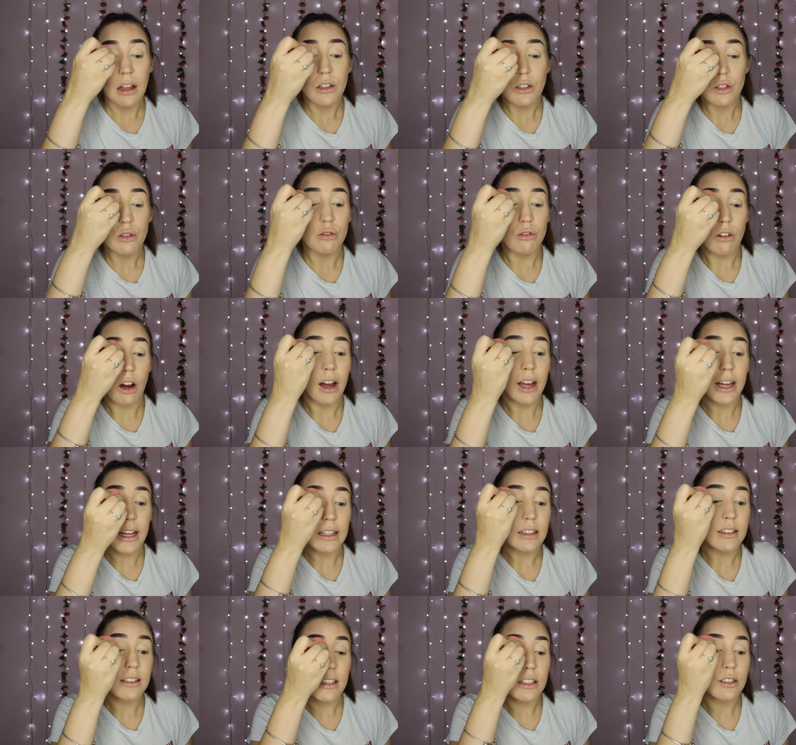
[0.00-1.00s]

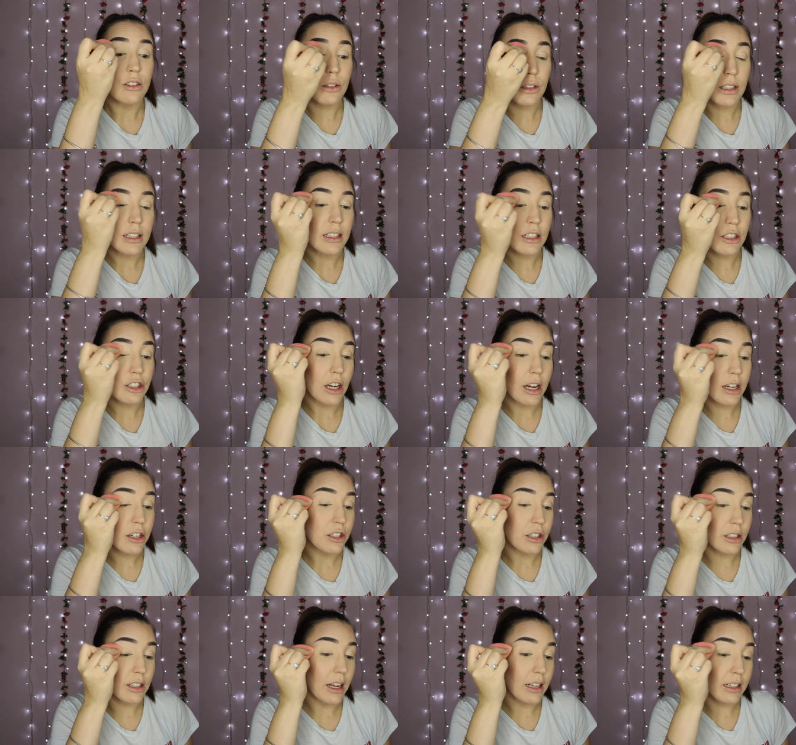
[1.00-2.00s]
trying to do this
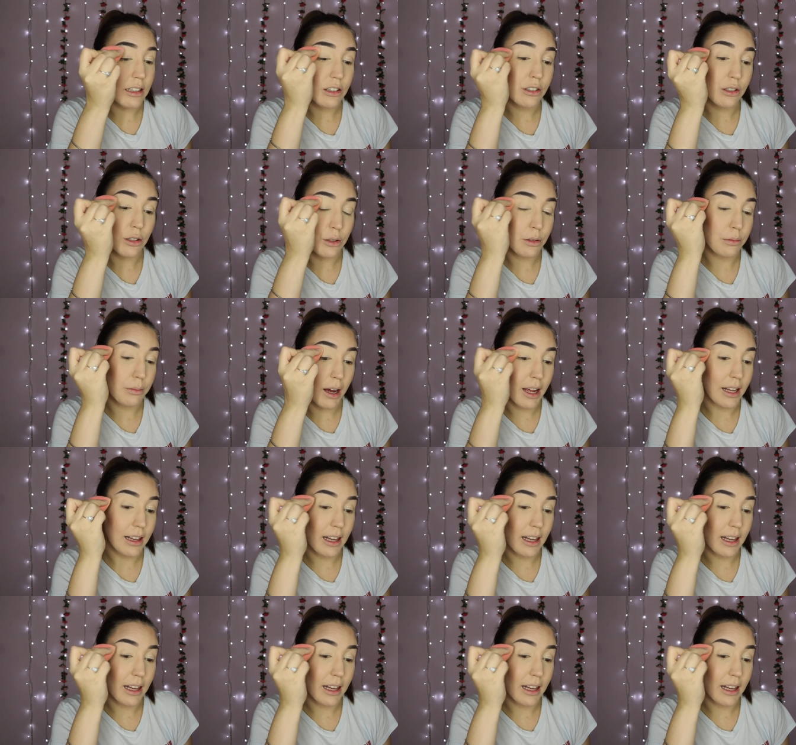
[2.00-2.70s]
injection into my